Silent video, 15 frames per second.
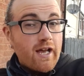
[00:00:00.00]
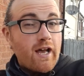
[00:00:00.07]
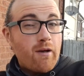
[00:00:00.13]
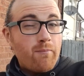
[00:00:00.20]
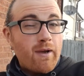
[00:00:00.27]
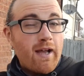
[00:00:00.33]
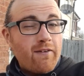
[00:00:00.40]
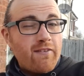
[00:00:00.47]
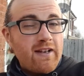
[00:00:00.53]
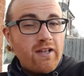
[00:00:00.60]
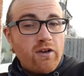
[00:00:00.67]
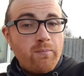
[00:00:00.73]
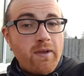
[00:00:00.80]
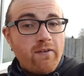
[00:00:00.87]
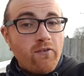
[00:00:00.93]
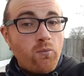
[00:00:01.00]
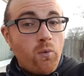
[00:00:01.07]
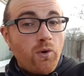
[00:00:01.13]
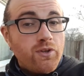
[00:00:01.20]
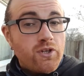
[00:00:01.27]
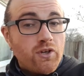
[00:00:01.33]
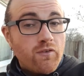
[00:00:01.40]
I might have a little bit of a
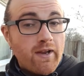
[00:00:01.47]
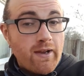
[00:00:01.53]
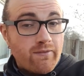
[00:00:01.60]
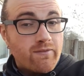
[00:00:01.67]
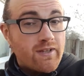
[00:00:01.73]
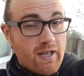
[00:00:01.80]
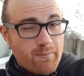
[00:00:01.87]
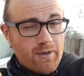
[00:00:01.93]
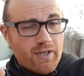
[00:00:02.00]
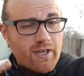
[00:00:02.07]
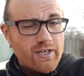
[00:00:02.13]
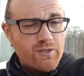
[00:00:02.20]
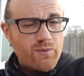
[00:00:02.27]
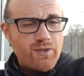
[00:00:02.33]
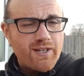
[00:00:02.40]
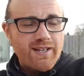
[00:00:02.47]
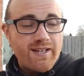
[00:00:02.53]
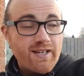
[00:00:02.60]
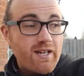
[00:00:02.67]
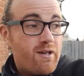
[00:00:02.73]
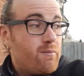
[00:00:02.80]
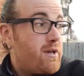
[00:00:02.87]
wander around. That'd be nice, wouldn't it?
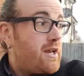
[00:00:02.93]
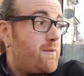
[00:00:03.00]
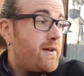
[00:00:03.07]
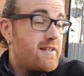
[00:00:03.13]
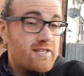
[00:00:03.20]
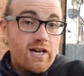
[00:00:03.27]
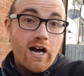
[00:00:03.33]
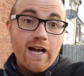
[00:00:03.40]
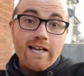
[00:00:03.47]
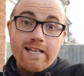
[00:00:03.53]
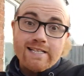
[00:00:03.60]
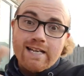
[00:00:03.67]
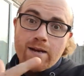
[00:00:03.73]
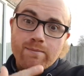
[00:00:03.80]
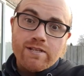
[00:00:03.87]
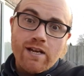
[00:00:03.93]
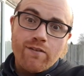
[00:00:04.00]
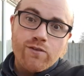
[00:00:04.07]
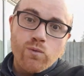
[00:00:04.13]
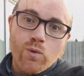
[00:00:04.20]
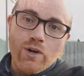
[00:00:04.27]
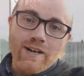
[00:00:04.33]
But anyways, I need to get myself
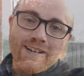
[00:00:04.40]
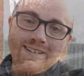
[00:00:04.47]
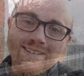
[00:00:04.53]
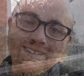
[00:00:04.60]
to work.